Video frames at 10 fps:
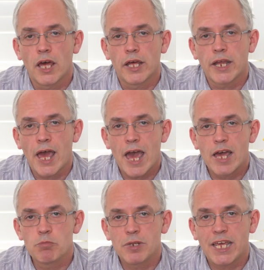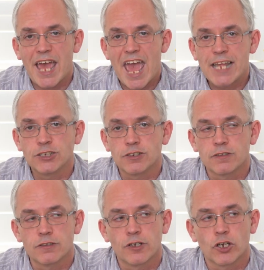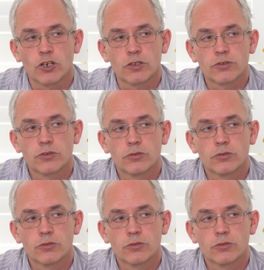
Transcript: And how many edges has it got?